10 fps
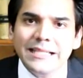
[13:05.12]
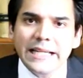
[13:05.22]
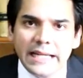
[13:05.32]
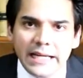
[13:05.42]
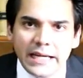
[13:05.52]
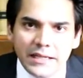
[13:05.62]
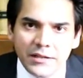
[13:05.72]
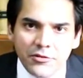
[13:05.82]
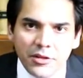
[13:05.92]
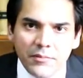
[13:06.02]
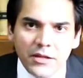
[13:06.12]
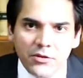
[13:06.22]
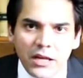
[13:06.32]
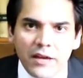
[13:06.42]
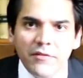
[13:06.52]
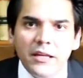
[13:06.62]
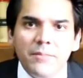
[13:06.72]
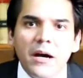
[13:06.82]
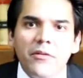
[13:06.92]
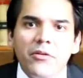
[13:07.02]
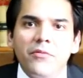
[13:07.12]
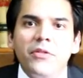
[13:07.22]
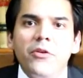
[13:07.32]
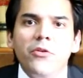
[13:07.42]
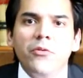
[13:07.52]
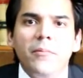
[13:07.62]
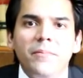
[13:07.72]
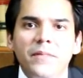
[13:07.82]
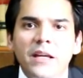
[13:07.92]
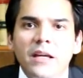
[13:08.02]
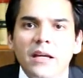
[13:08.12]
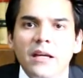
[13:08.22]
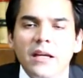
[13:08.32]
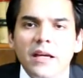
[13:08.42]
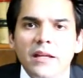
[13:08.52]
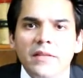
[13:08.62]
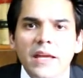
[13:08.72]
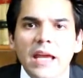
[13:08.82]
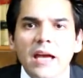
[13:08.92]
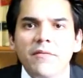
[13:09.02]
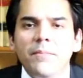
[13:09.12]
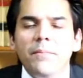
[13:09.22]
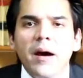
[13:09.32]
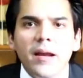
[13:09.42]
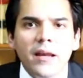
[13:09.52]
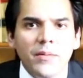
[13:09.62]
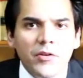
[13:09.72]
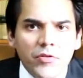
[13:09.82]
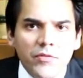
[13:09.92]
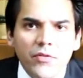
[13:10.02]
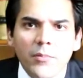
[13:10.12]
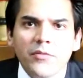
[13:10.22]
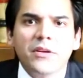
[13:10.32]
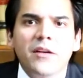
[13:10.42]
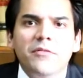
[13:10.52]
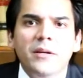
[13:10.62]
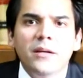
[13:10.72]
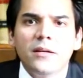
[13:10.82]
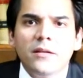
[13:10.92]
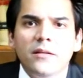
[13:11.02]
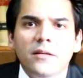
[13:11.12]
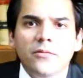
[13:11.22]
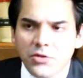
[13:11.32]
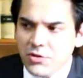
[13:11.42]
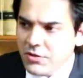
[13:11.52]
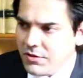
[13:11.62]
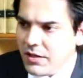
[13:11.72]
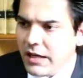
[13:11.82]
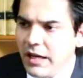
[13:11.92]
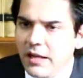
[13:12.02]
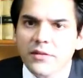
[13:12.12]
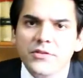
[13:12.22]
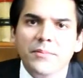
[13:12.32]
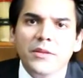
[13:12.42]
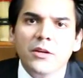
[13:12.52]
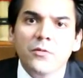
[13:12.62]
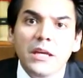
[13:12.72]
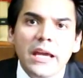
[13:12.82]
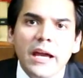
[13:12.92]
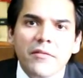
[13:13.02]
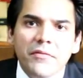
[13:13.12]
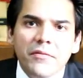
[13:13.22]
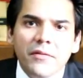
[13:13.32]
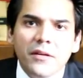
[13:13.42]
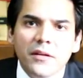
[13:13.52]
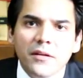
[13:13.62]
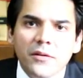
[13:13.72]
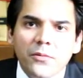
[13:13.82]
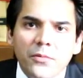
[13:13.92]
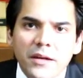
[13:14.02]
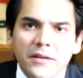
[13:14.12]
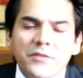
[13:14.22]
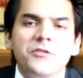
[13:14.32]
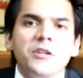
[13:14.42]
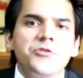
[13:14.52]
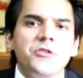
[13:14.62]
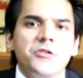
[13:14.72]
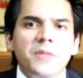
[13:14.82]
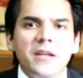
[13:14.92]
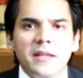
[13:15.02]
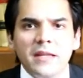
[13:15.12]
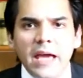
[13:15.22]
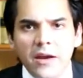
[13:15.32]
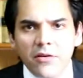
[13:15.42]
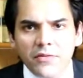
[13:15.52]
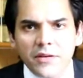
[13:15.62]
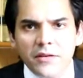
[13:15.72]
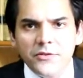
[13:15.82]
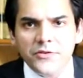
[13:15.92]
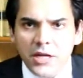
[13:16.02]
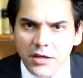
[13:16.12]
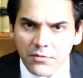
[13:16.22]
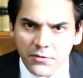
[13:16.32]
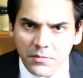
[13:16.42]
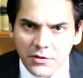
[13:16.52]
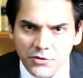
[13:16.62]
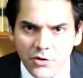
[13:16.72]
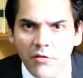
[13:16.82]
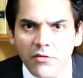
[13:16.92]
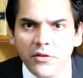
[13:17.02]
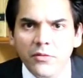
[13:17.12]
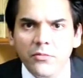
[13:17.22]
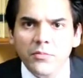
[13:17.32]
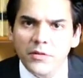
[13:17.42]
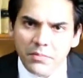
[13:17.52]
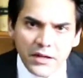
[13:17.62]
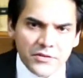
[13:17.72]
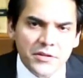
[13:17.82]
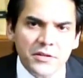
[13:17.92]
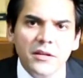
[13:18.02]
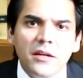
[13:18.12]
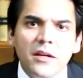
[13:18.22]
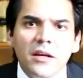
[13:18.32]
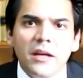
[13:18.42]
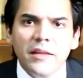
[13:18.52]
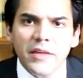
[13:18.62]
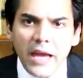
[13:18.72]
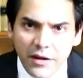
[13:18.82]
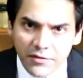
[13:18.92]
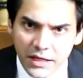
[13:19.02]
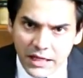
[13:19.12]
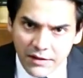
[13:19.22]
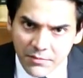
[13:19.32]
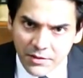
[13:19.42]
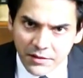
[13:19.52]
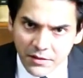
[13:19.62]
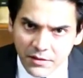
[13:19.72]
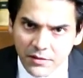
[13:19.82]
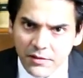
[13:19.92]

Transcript: are delegated to them. They don't have any power of their own. They have a parliamentary form of government, which is again something we have, where a distinction is made that the head of the state would be the sovereign, would be the president, and the head of the government